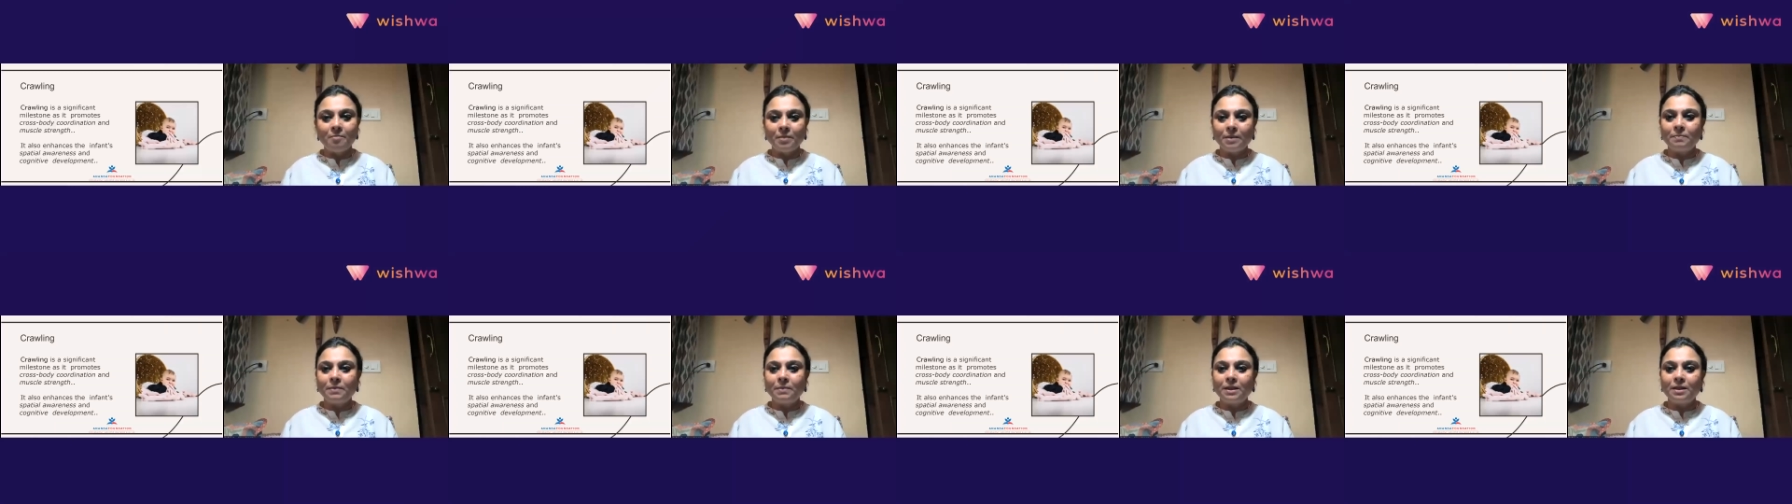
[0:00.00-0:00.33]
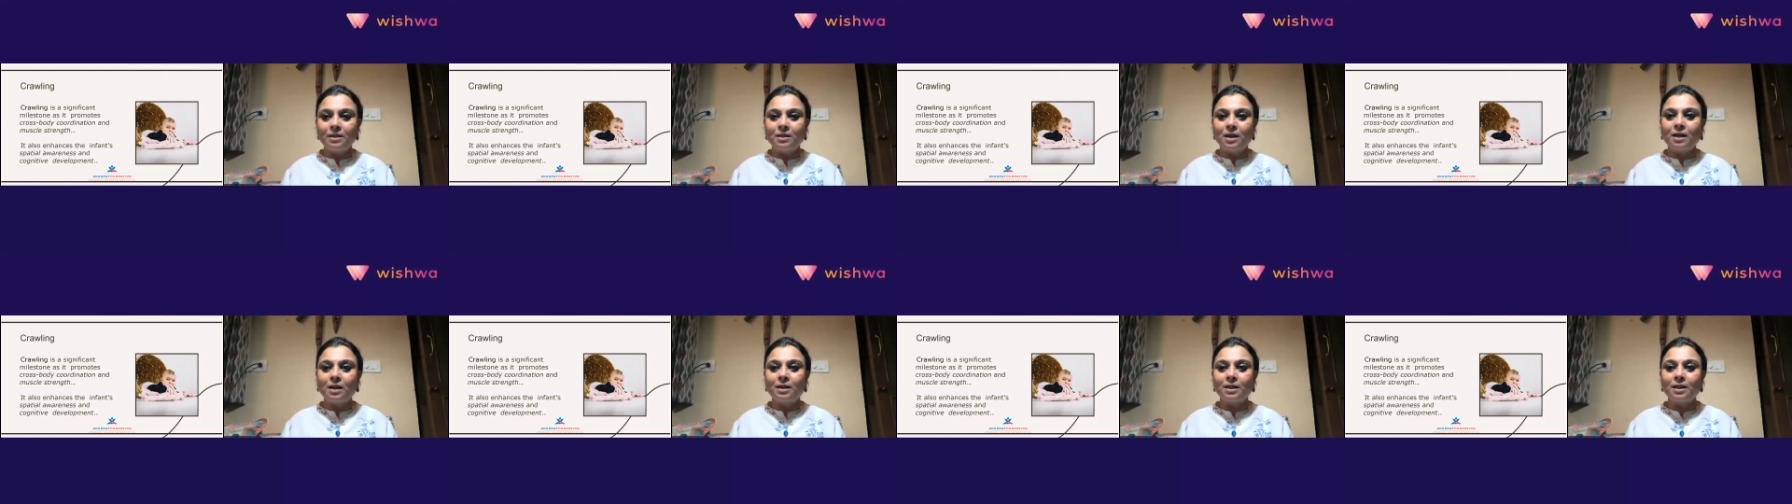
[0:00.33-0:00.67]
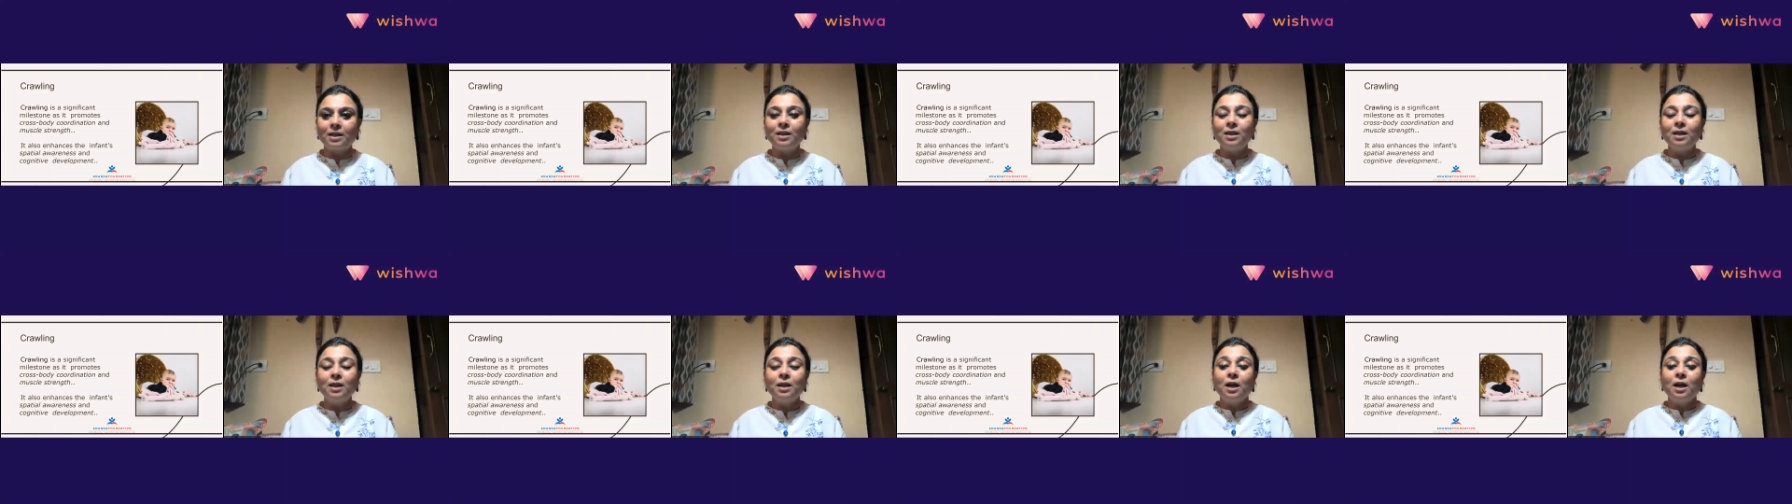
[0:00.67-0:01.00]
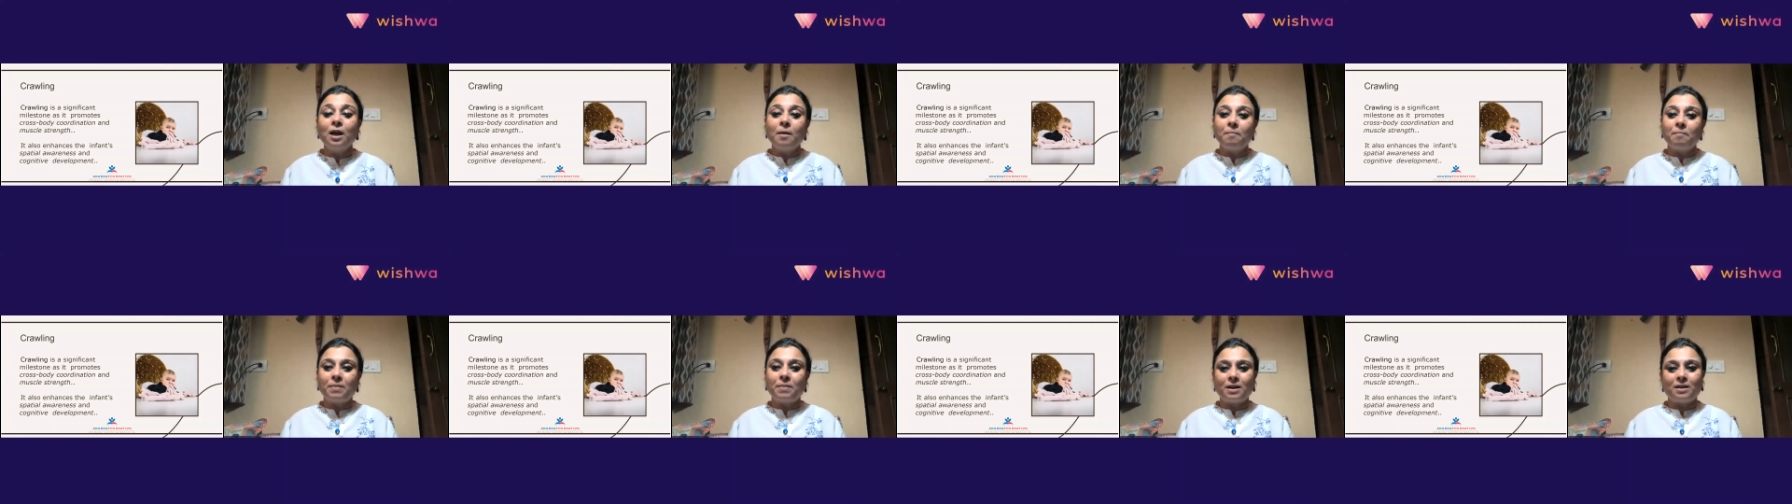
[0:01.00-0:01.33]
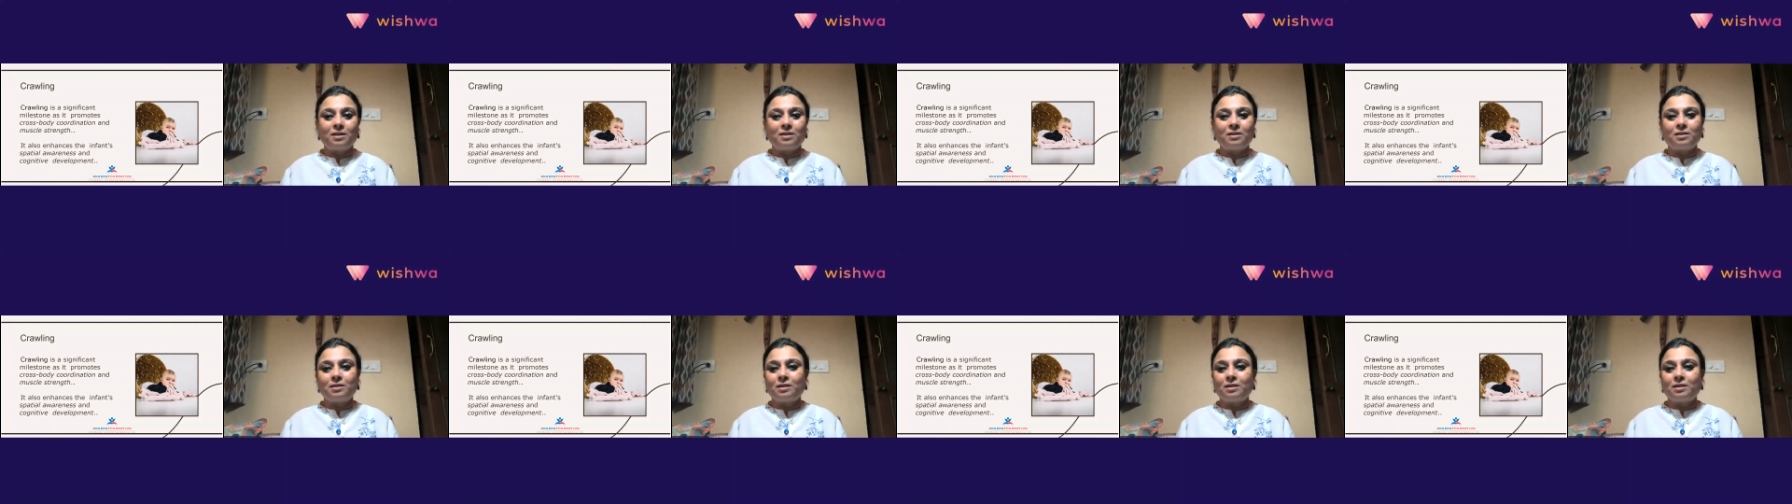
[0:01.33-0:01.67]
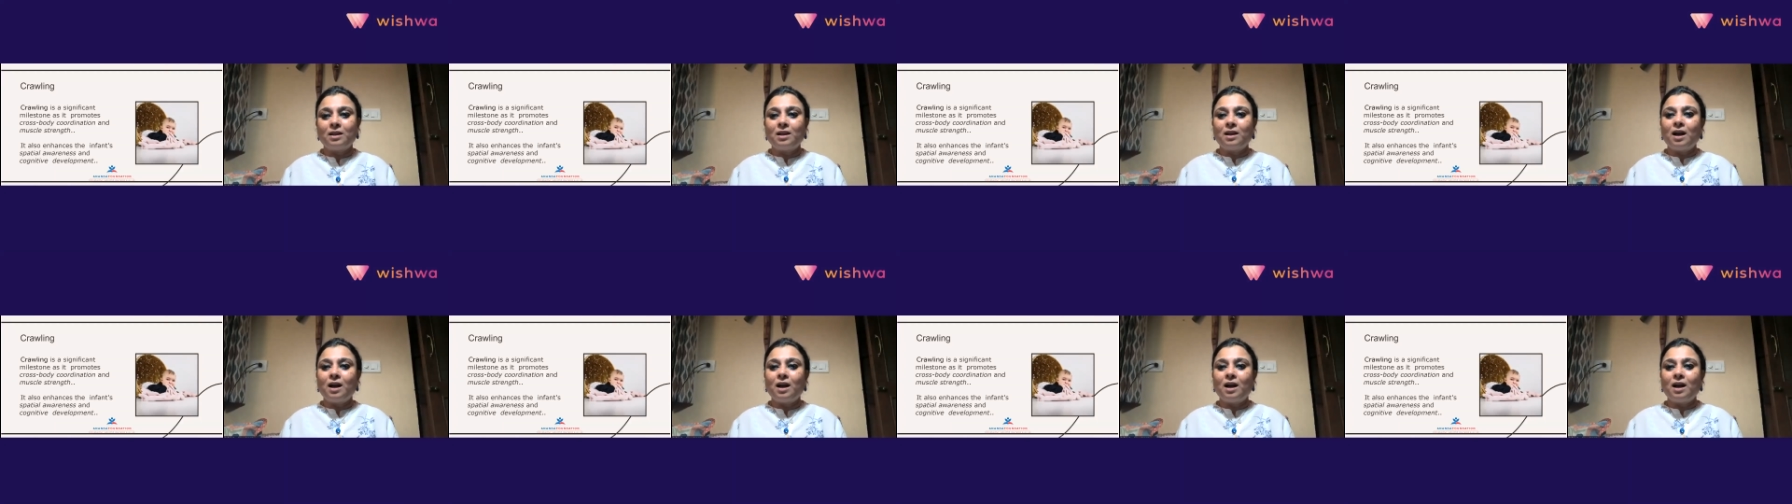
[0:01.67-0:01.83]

maybe dari, but